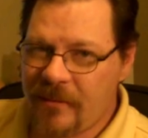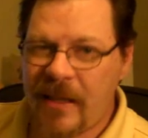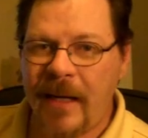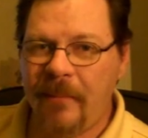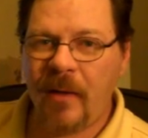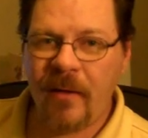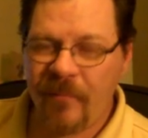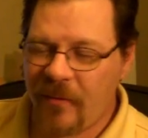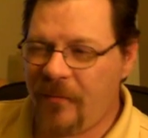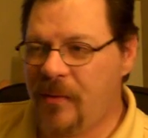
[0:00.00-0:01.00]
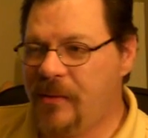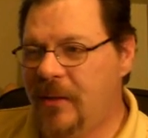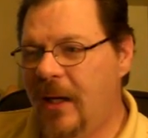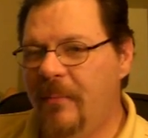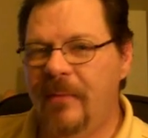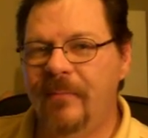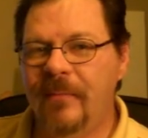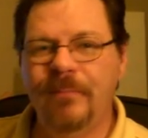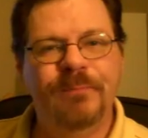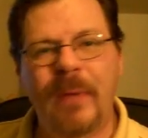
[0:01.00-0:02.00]
time off for the first time in
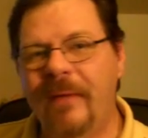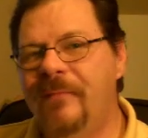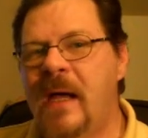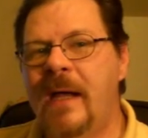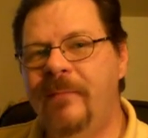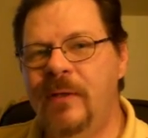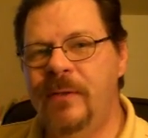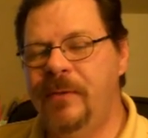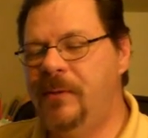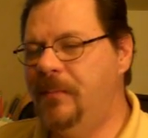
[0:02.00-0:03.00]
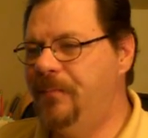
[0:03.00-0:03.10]
about five years.